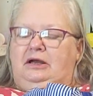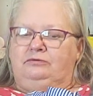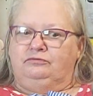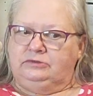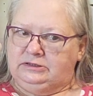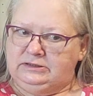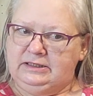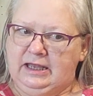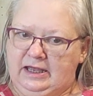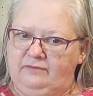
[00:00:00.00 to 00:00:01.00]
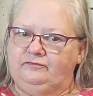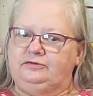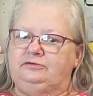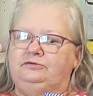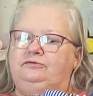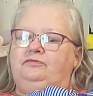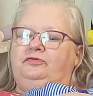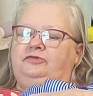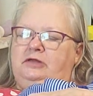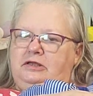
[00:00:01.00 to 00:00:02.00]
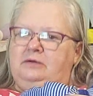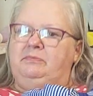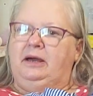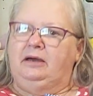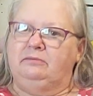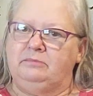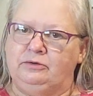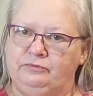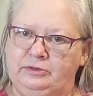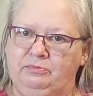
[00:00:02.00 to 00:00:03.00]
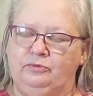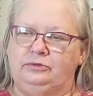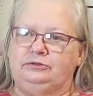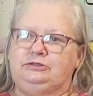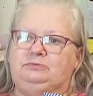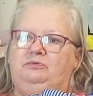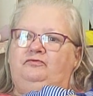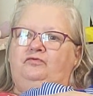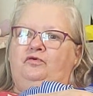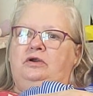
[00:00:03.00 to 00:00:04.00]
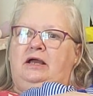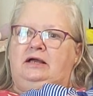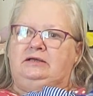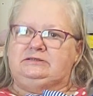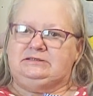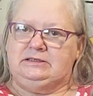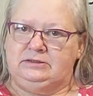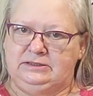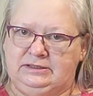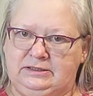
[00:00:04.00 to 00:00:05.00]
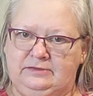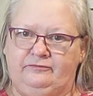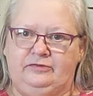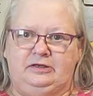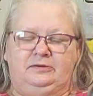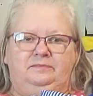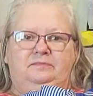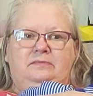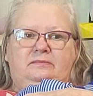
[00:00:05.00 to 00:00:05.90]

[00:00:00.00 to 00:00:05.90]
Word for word: I really have to think about my Reborns before I sell any of them.